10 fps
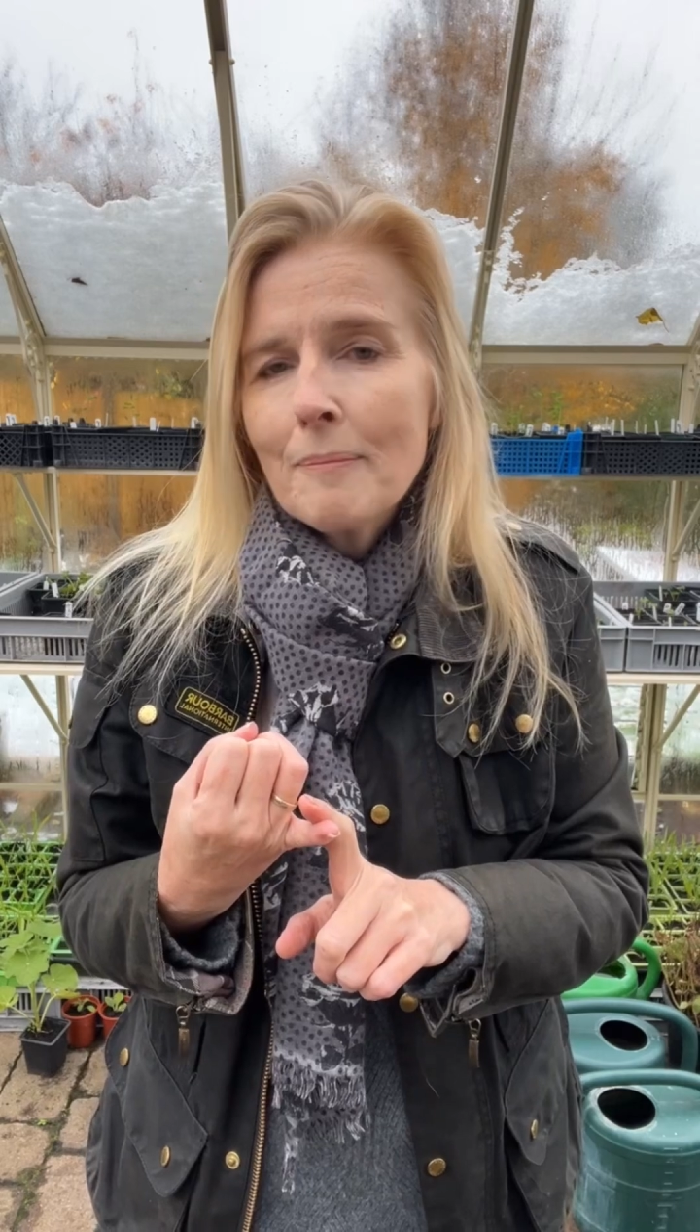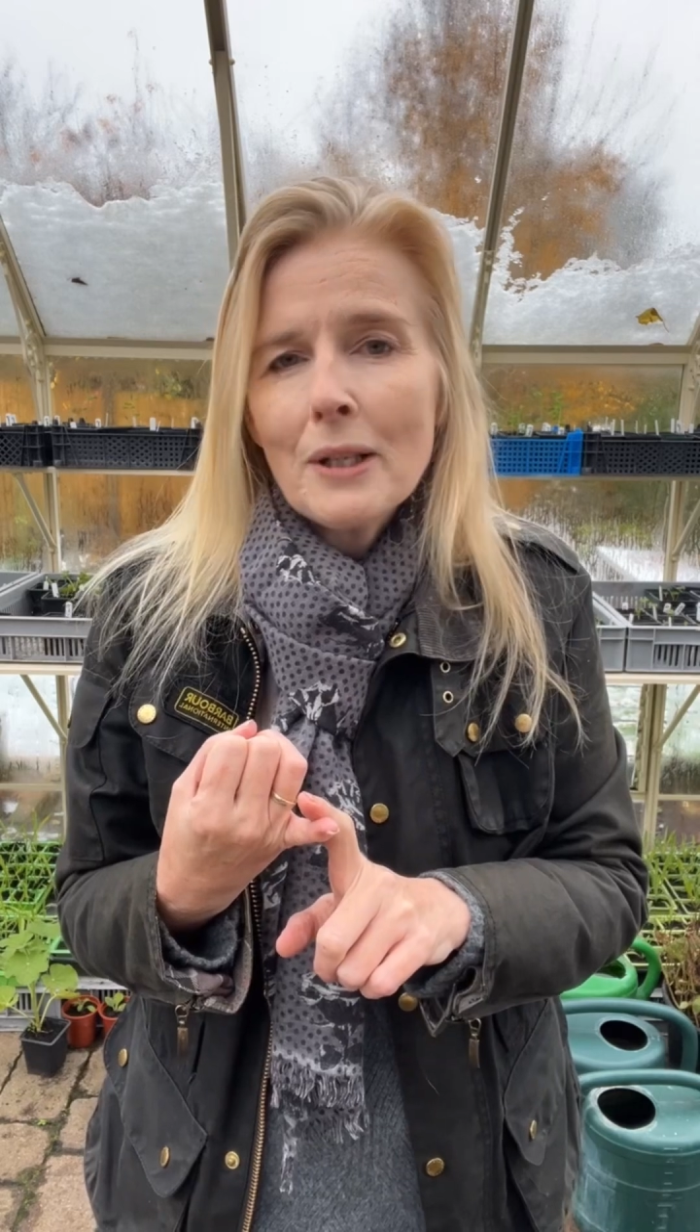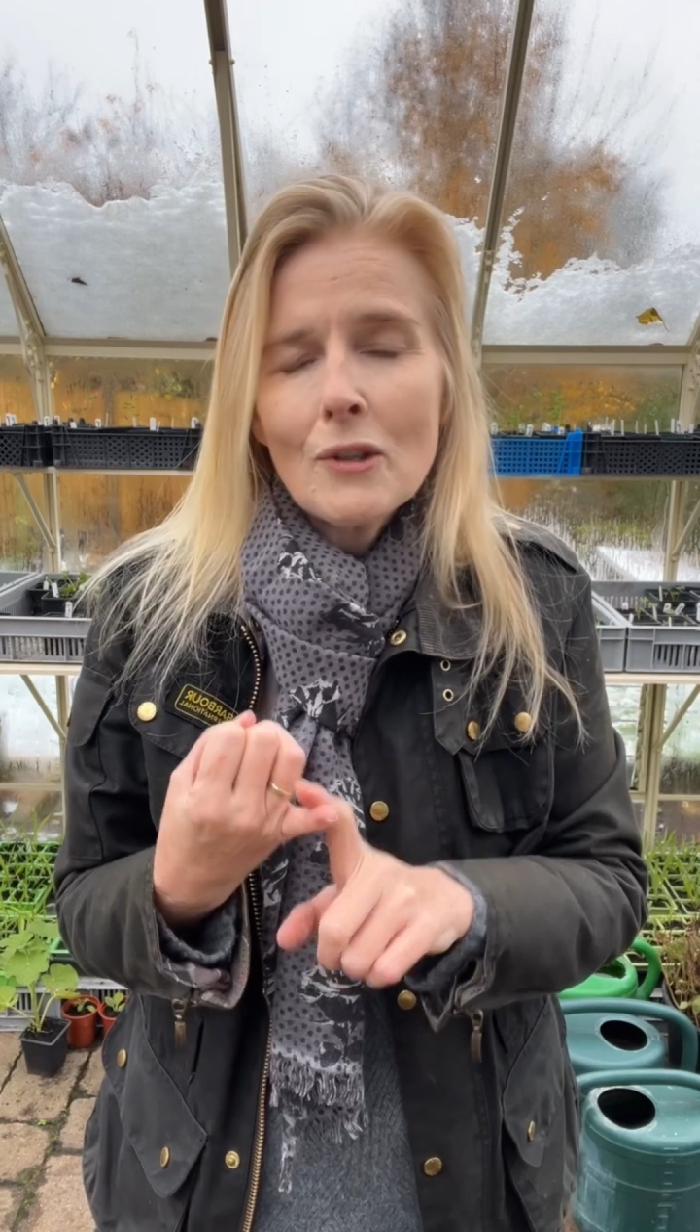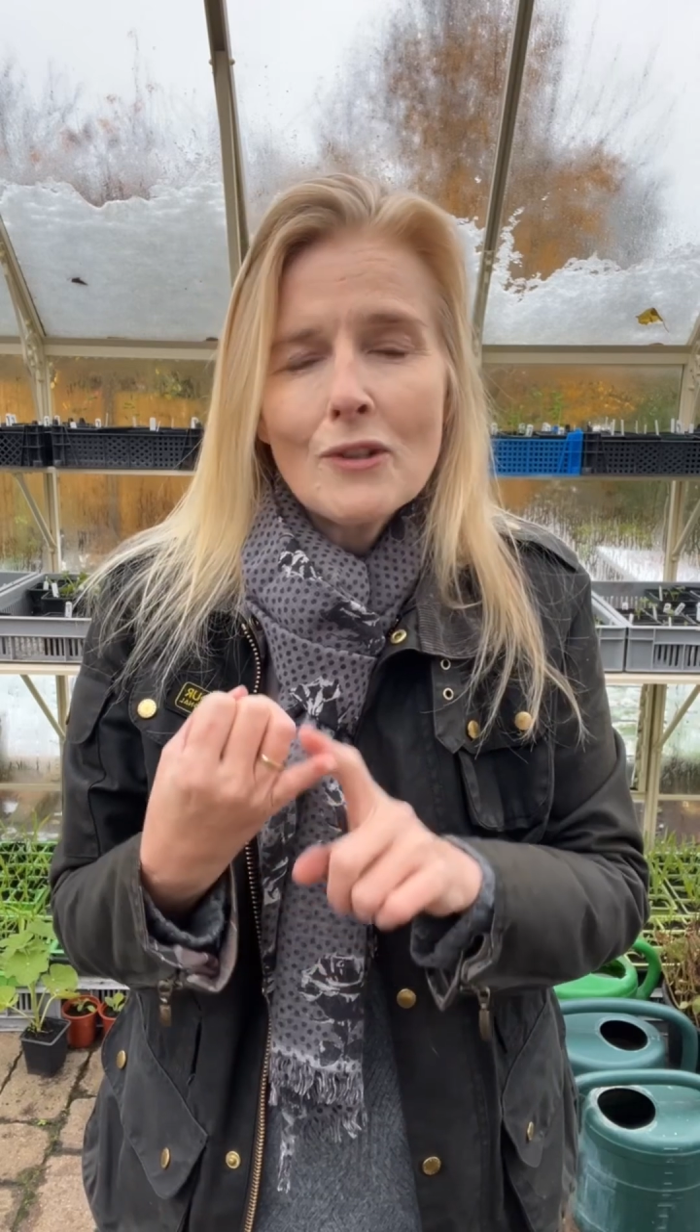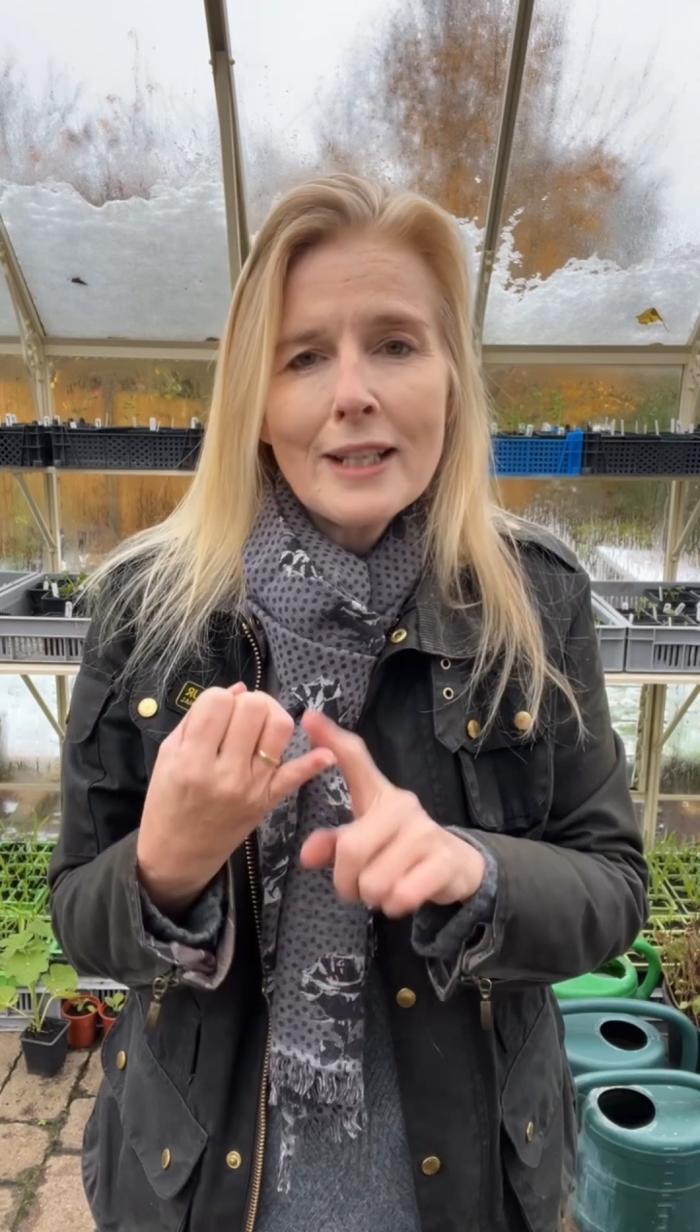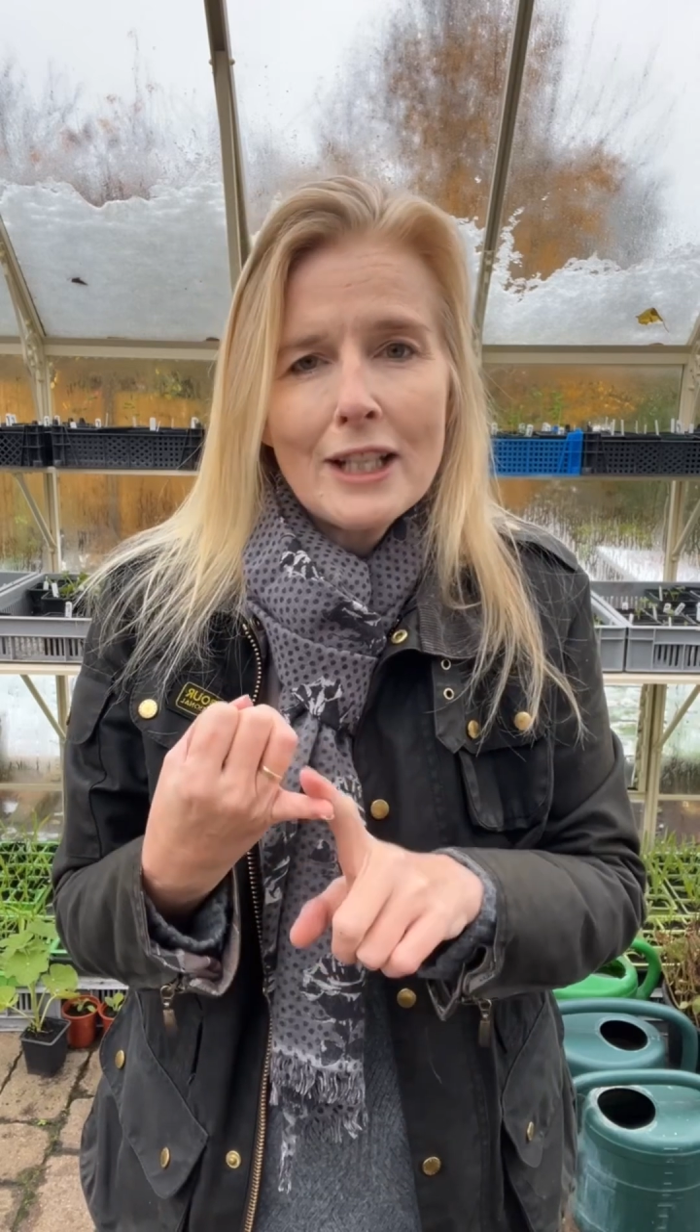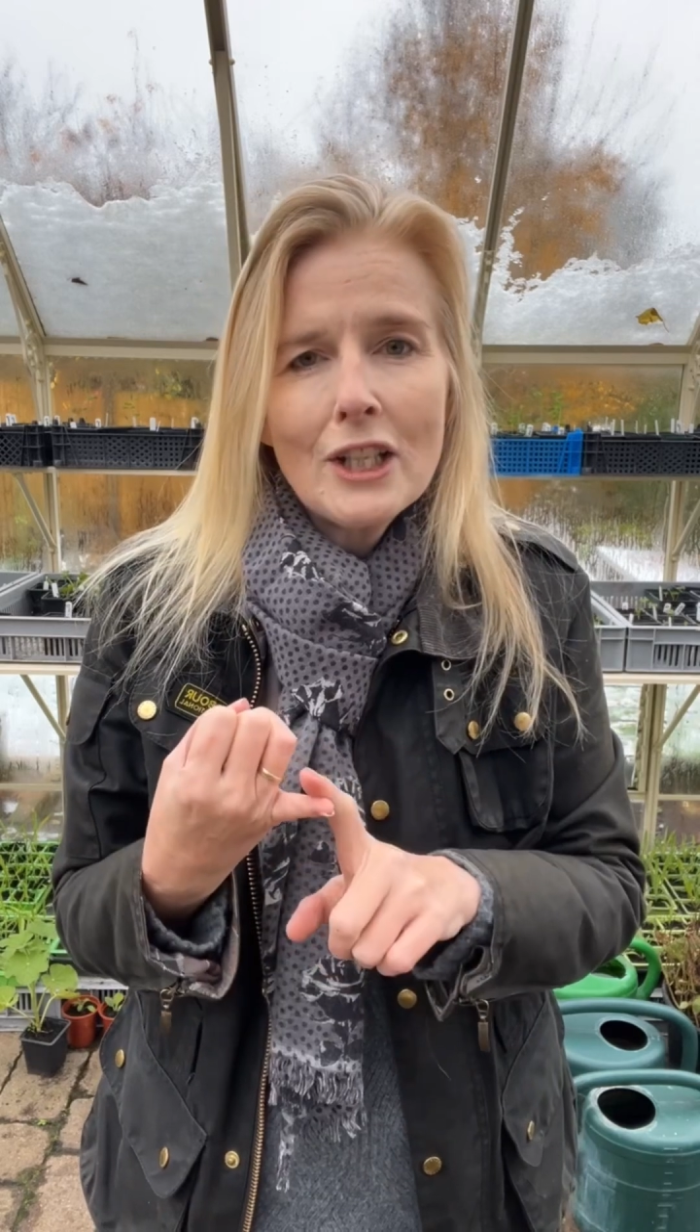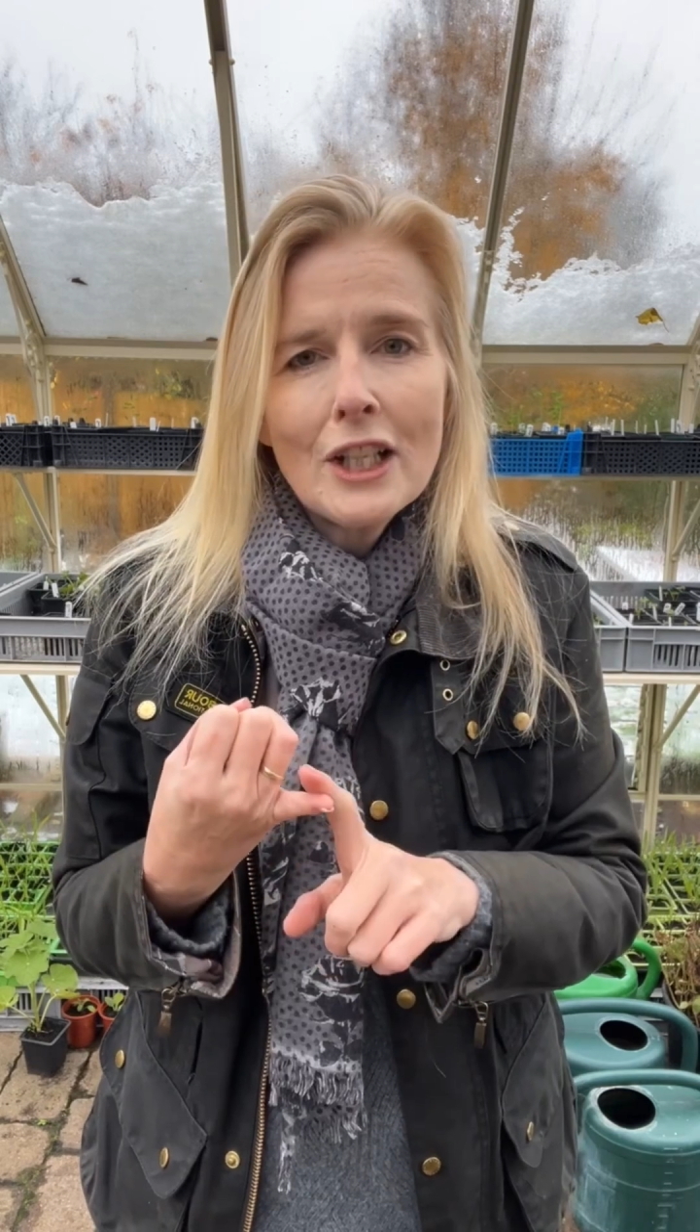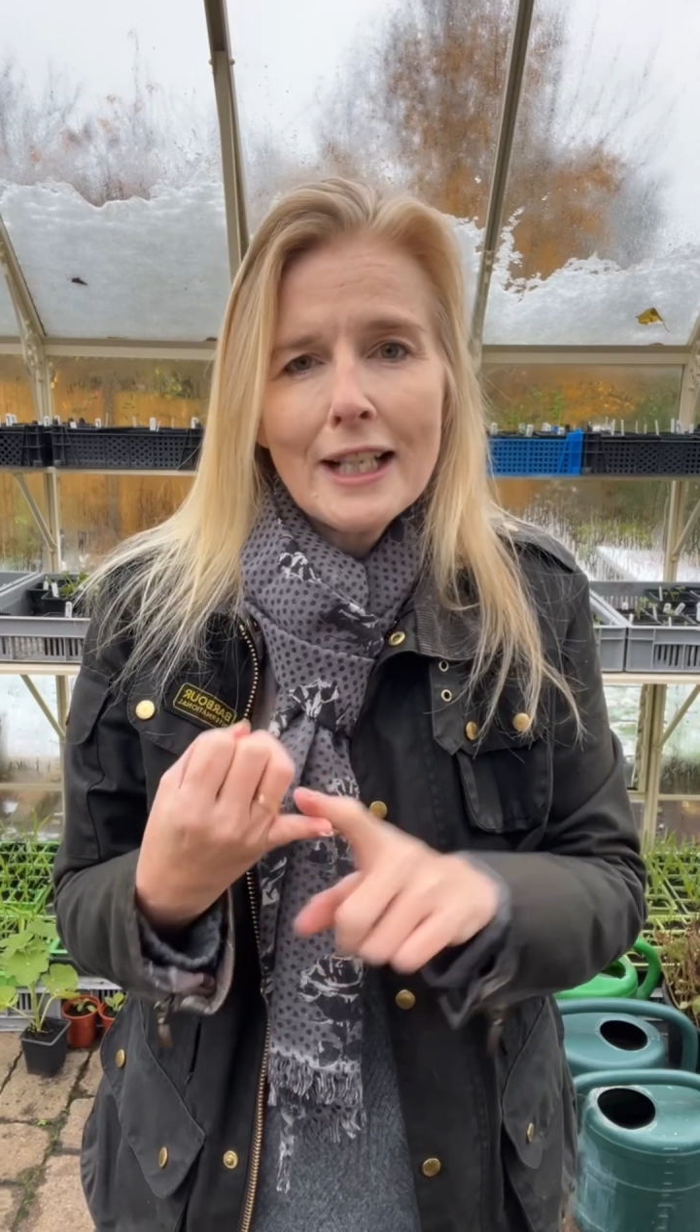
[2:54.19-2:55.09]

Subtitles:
because then you're going to